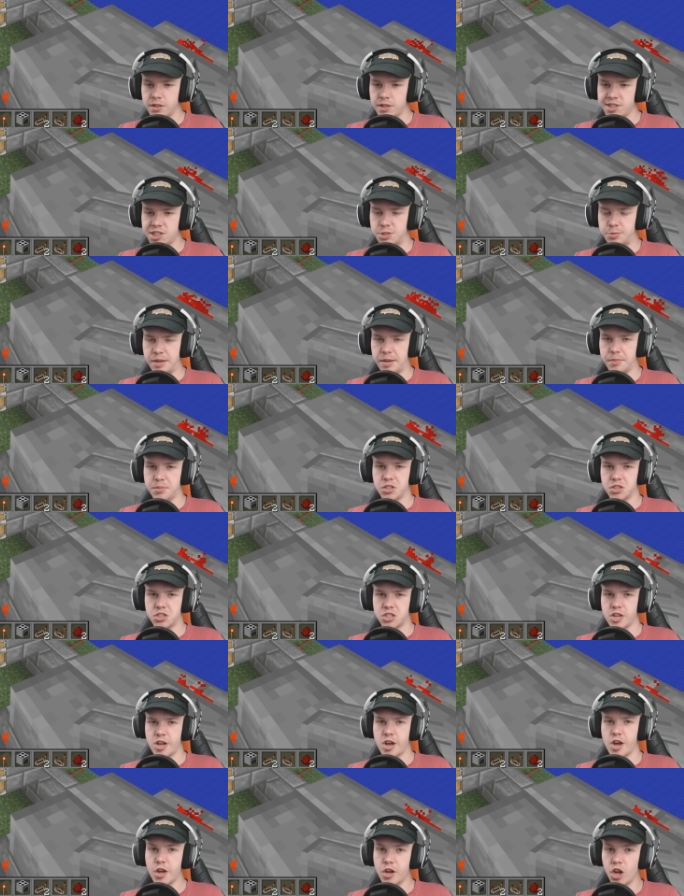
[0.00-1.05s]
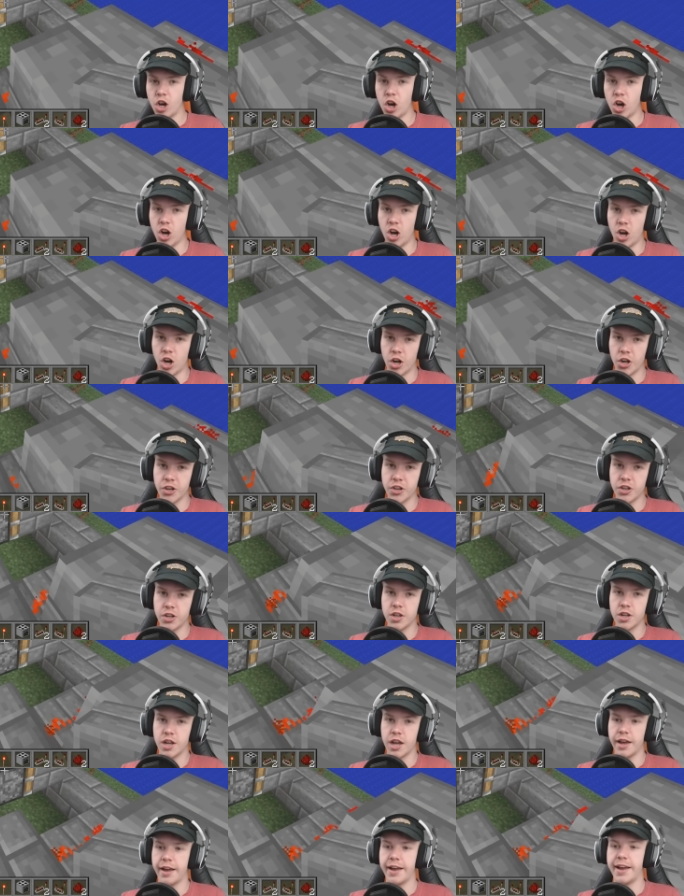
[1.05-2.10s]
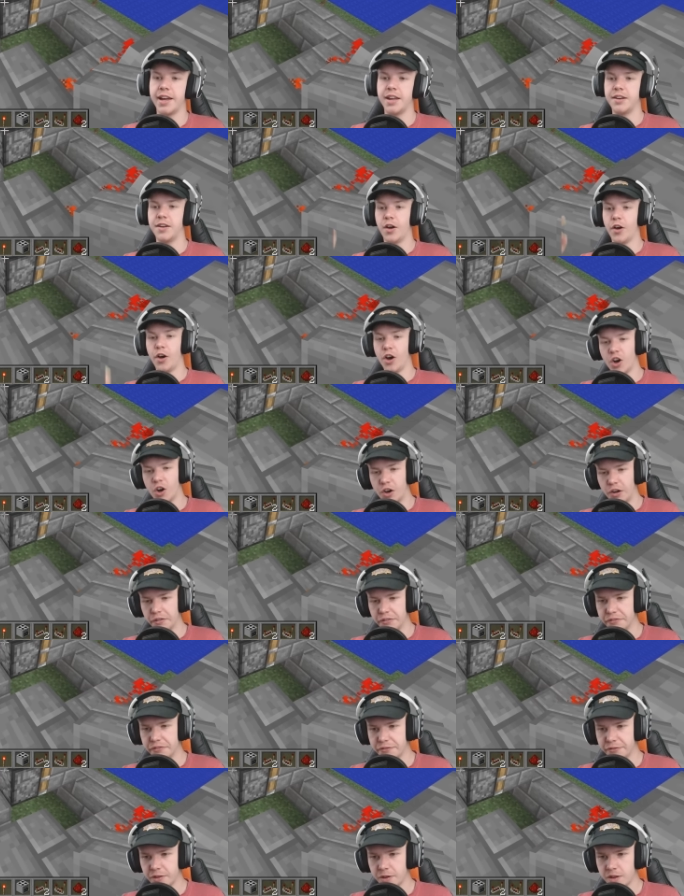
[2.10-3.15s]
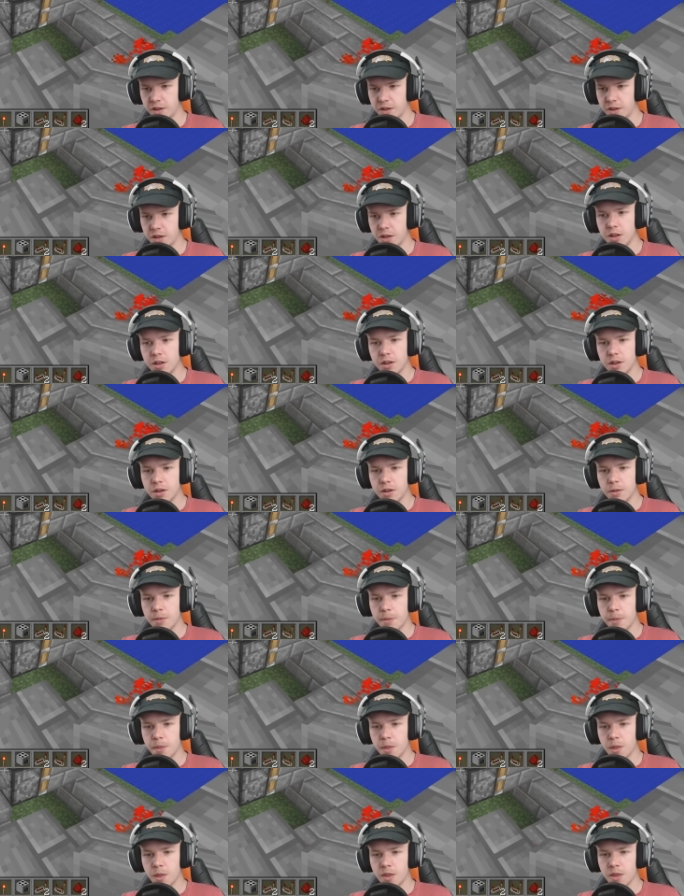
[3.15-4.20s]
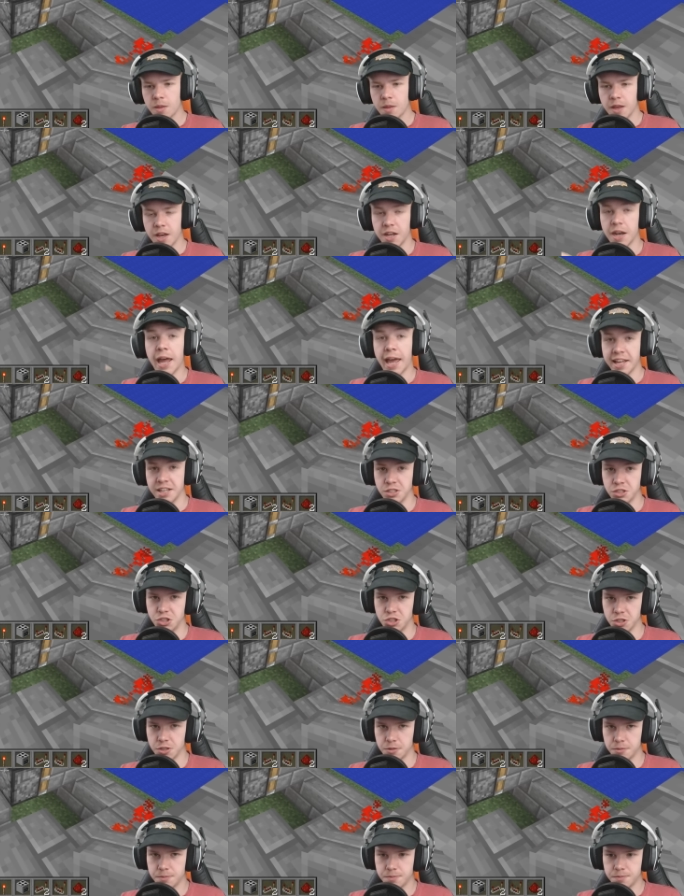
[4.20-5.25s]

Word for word: to be able to turn on and off an engine.